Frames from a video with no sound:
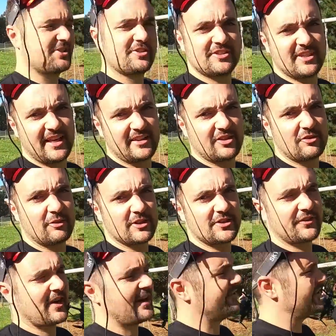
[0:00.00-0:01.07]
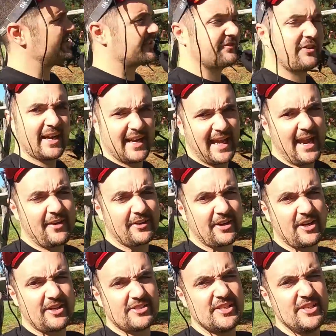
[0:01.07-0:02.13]
I should say the Crossfire version, find out how
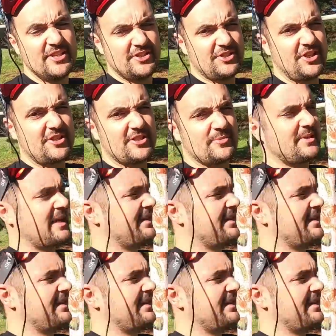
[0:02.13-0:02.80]
it goes, show you some